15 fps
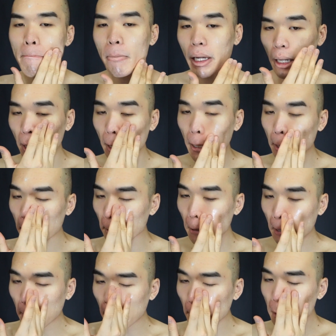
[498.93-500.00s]
behind.
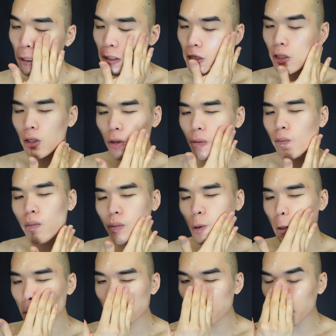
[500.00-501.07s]
So
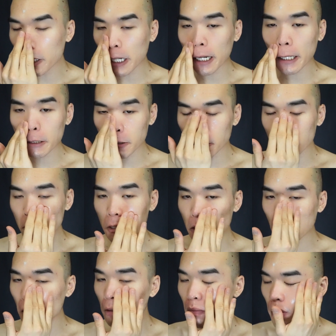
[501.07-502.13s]
you just want to hydrate your
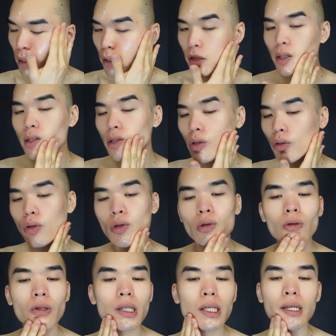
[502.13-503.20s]
skin, because since you
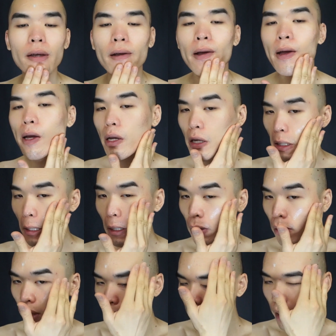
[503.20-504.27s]
use the
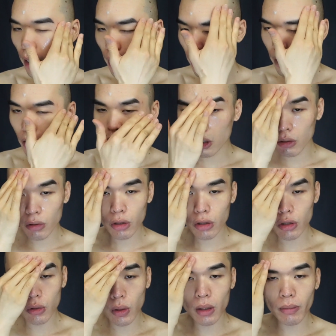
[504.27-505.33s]
glycolic toner,
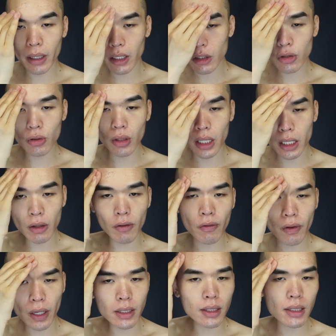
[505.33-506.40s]
you want to make sure that your
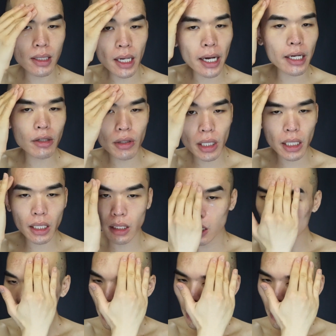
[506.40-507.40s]
face is hydrated,